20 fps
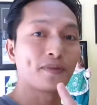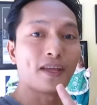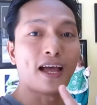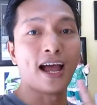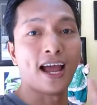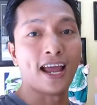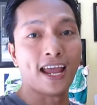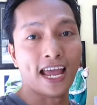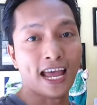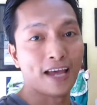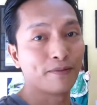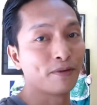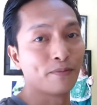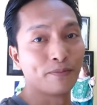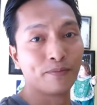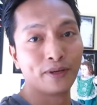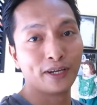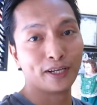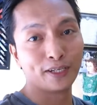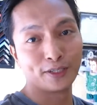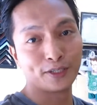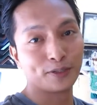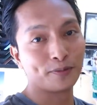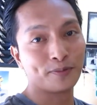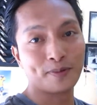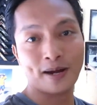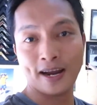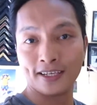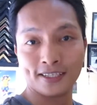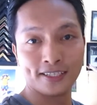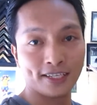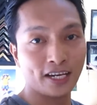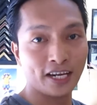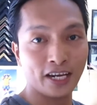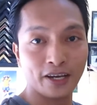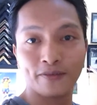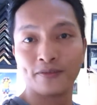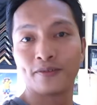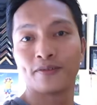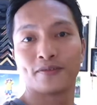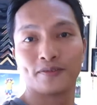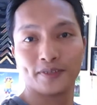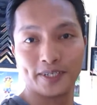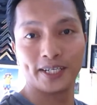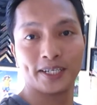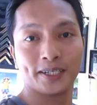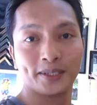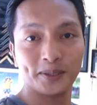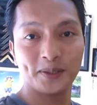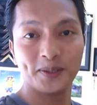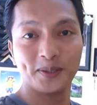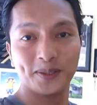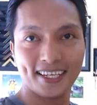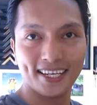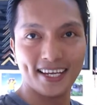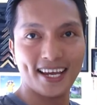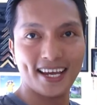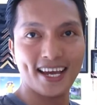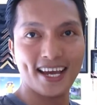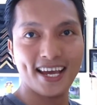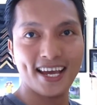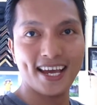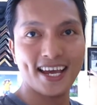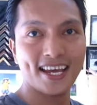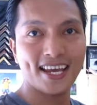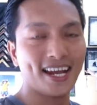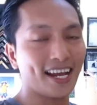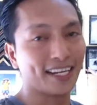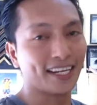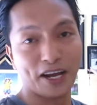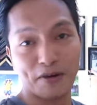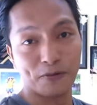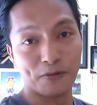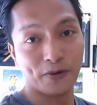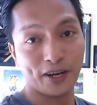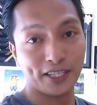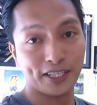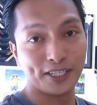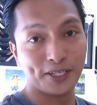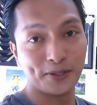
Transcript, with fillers: I have a big surprise gift for you and I can't wait